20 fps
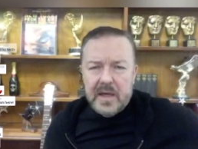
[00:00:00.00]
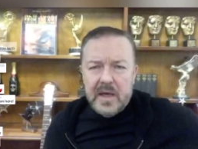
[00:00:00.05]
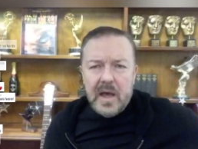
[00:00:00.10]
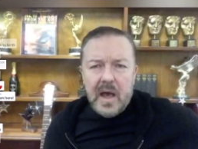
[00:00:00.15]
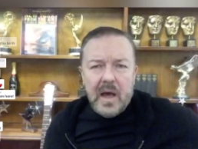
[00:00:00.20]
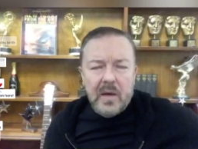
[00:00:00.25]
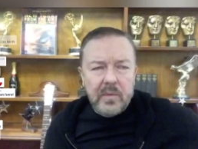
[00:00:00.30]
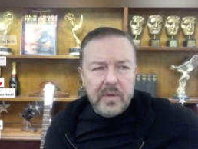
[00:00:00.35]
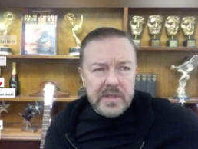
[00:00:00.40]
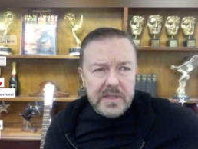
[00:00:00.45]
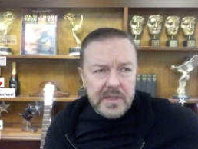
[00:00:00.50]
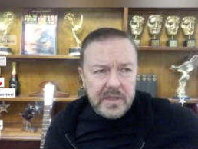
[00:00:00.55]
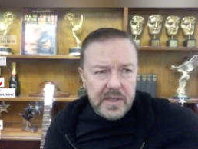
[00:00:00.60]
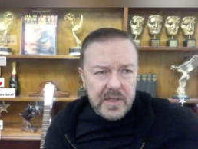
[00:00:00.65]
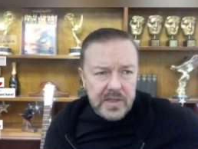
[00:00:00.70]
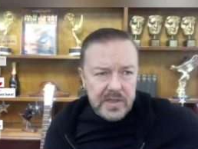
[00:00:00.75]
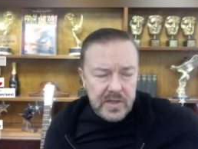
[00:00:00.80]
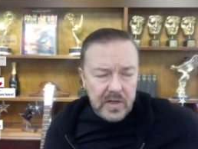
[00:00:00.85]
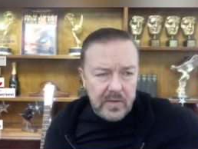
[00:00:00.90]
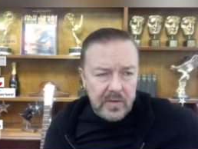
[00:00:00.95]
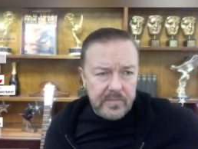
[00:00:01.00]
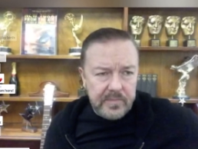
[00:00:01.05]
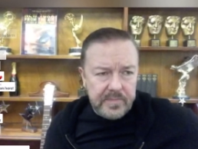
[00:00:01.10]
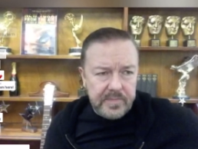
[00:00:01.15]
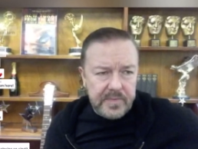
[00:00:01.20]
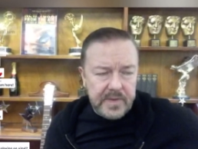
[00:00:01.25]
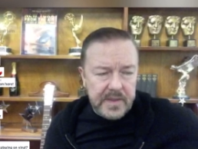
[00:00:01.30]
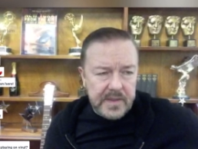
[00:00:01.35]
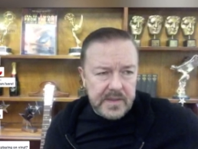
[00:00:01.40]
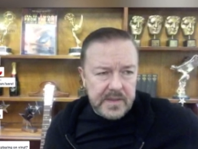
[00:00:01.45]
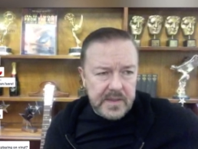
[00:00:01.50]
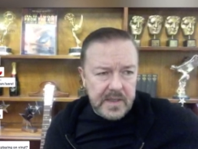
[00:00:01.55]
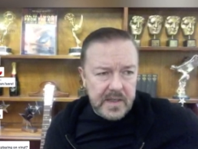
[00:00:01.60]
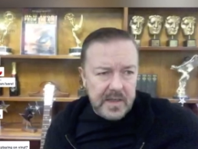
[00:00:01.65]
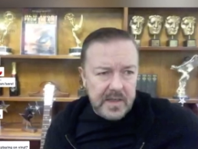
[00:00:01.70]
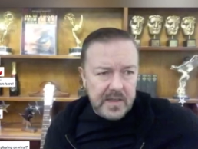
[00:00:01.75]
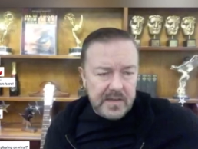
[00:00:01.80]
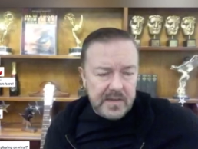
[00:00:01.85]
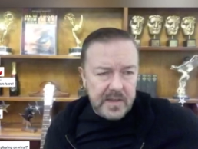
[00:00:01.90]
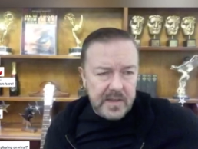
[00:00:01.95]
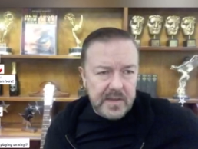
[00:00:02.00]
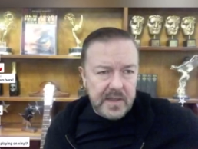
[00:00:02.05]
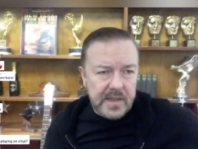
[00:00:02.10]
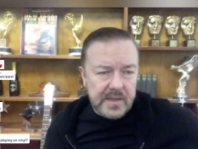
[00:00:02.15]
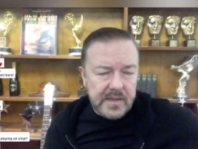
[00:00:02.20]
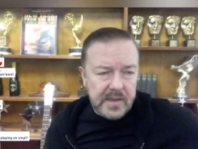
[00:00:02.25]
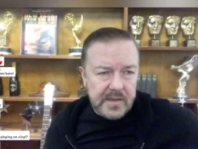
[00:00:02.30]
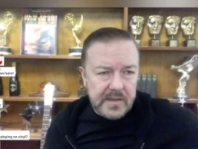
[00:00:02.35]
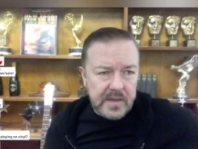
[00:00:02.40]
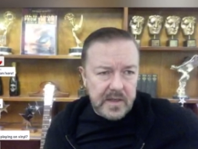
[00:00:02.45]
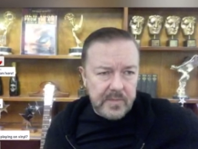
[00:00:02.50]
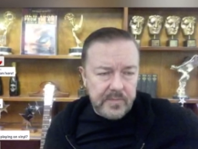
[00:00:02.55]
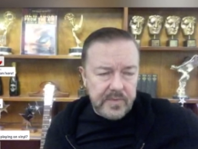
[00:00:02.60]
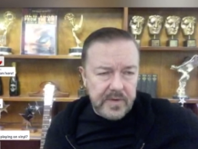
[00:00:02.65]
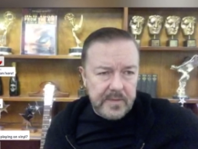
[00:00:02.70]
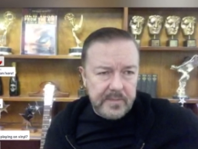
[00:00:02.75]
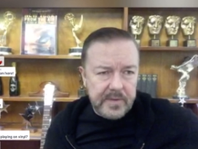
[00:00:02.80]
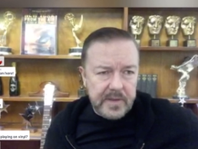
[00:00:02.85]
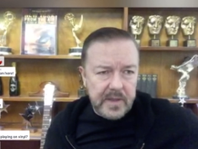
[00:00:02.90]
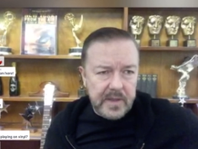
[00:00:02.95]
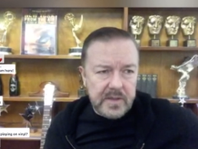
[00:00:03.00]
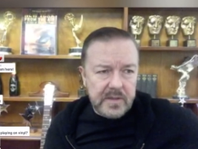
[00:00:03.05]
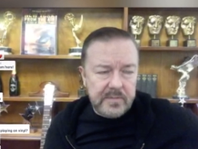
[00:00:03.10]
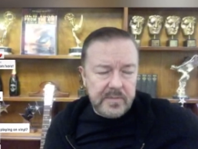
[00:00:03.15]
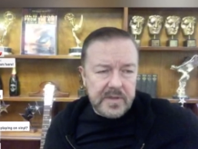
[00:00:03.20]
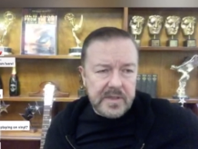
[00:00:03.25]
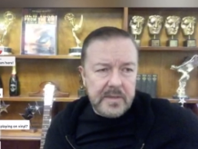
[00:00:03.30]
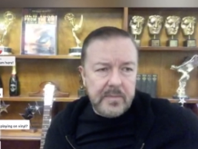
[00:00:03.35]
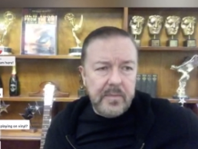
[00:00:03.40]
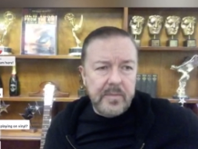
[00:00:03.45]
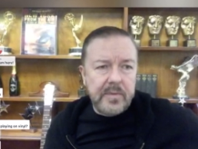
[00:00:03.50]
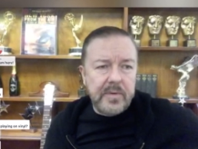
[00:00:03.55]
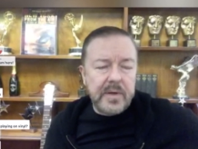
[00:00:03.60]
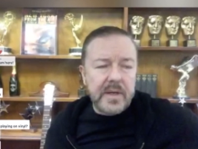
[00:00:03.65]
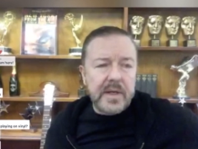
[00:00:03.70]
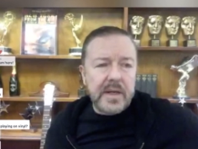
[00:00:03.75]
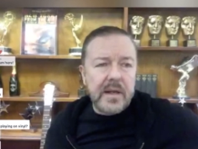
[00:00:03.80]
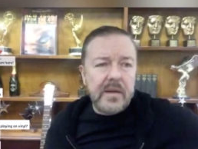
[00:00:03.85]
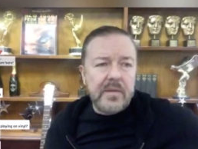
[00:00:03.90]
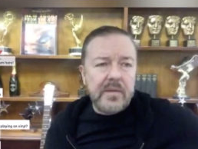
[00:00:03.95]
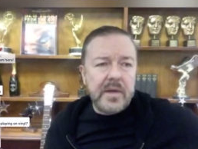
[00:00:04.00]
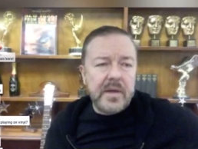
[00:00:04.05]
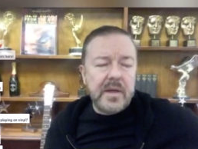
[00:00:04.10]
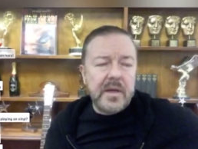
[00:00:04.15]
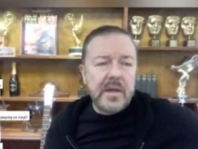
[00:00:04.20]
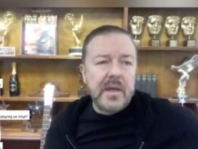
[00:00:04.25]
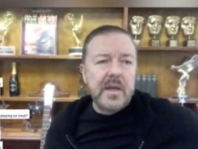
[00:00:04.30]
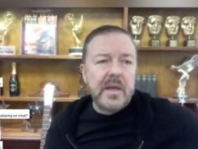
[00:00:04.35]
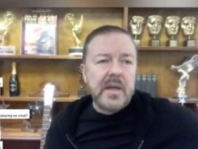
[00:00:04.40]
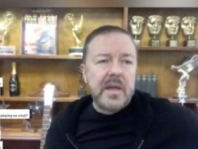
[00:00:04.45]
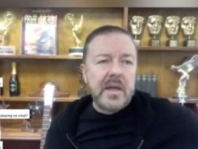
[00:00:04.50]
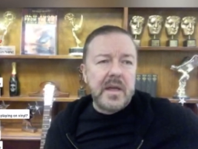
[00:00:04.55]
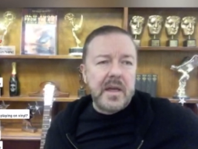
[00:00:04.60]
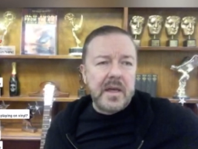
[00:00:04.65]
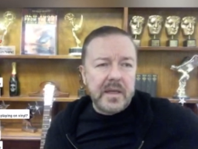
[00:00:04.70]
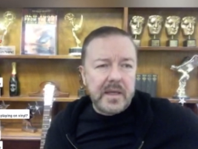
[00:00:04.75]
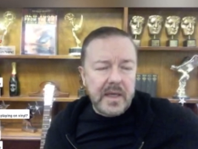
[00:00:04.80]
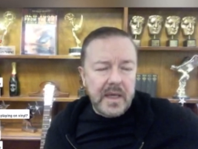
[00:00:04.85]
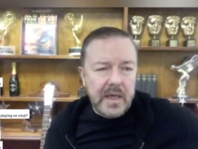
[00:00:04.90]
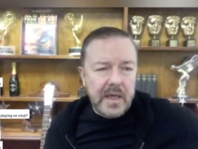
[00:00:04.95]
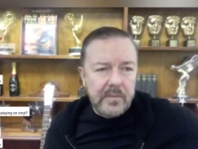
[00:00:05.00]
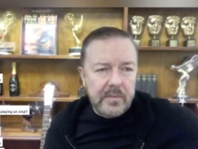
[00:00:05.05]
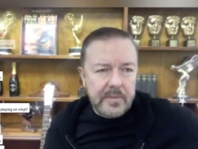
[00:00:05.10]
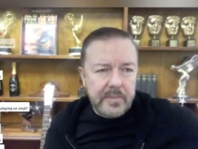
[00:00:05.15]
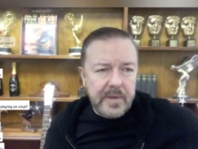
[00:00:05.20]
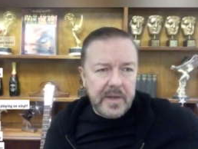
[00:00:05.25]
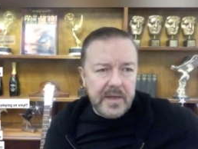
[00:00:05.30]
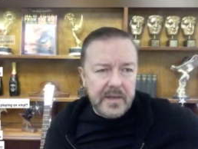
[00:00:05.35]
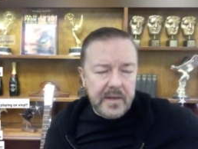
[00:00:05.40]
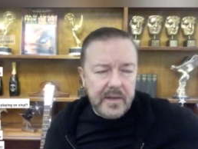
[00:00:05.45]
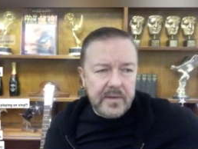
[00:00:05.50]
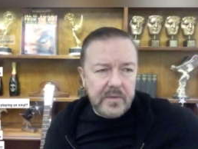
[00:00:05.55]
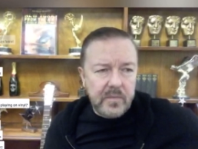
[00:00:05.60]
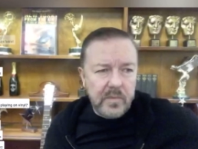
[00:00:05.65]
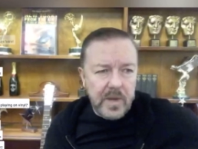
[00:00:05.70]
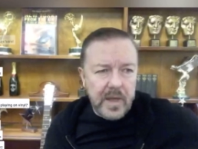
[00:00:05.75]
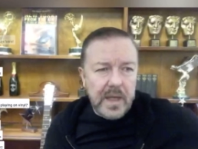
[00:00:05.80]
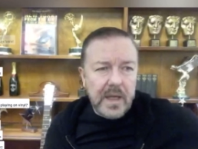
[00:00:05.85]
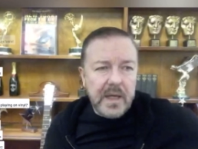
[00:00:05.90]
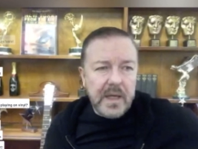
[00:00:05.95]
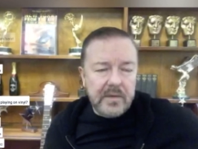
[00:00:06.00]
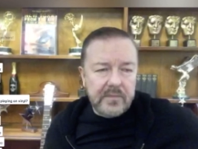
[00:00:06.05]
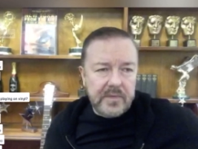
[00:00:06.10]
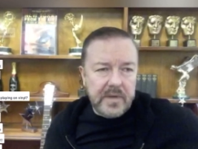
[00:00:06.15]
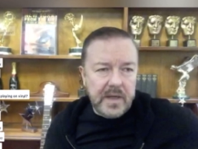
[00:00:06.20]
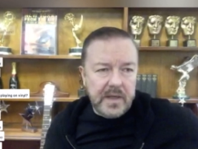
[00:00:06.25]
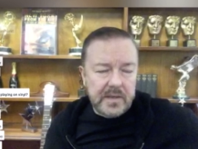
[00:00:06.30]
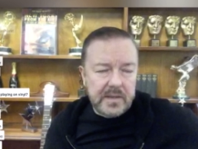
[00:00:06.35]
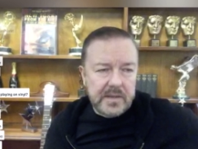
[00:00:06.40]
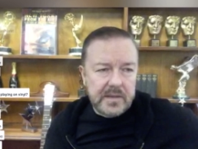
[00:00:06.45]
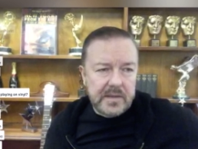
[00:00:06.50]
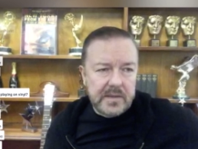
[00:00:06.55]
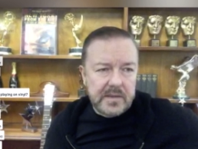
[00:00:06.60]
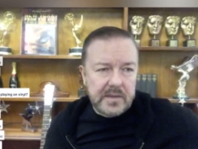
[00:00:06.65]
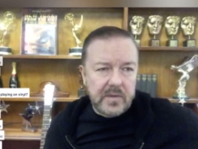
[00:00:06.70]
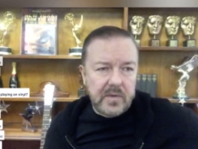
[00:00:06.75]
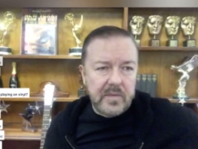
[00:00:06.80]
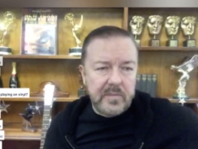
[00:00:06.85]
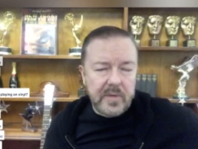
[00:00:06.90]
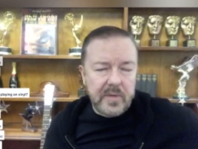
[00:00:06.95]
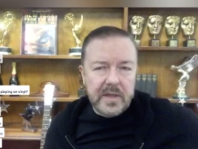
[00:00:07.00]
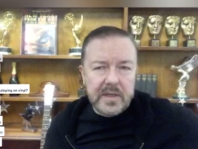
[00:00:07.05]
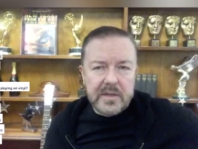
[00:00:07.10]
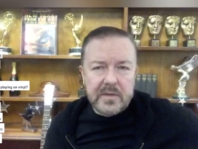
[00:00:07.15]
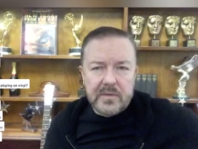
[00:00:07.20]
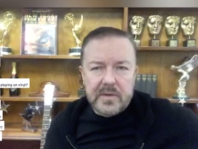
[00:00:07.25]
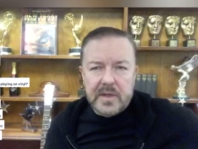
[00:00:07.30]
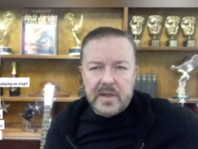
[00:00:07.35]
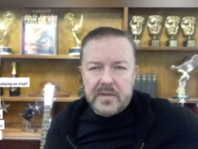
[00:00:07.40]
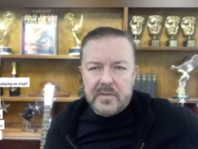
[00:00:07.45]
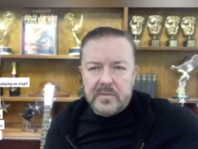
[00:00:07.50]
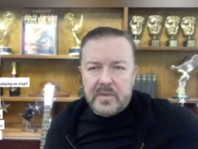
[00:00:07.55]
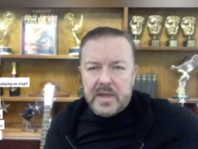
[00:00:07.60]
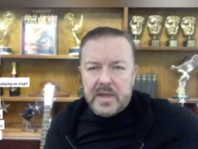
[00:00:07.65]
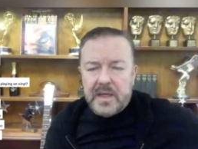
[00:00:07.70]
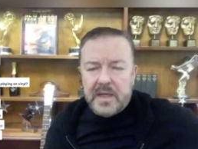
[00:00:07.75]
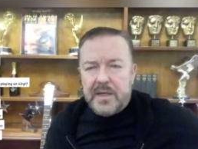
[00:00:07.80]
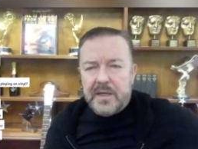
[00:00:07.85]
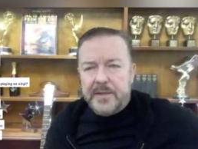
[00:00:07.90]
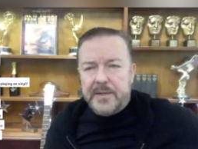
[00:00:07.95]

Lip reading: I was going to stop this Sunday because I start pre-production, but someone pointed out that a year would be another week of this, so I might do another week